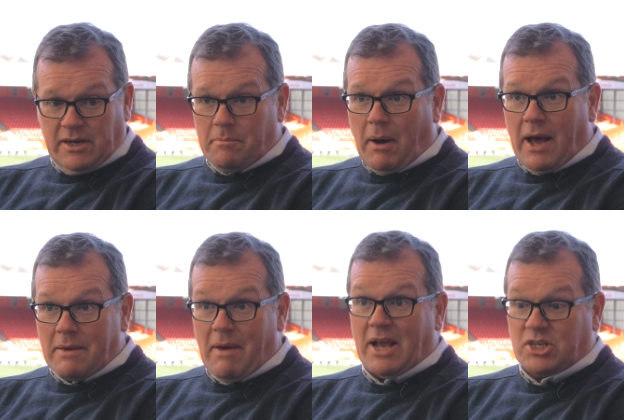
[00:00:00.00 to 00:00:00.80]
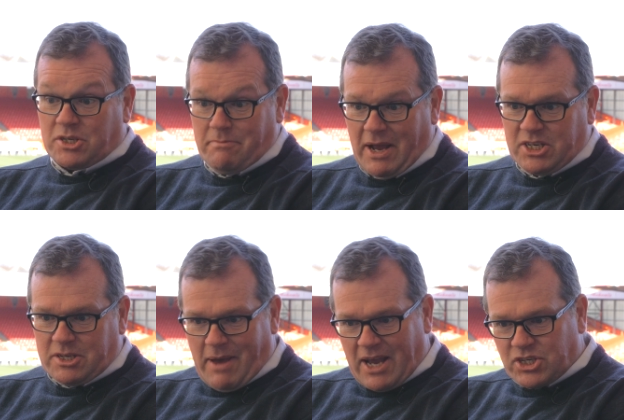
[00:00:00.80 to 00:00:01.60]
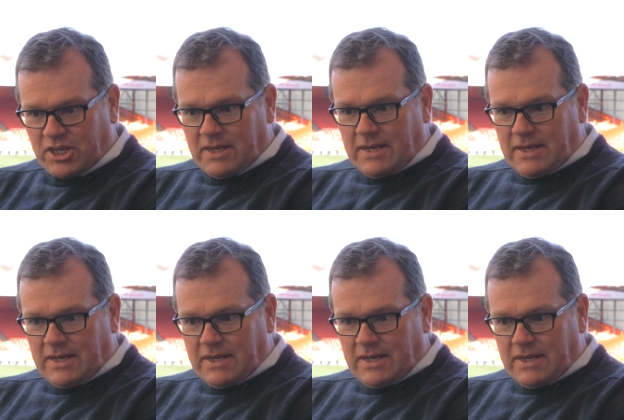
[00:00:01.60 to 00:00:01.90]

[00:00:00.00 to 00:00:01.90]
you know buying match match to match.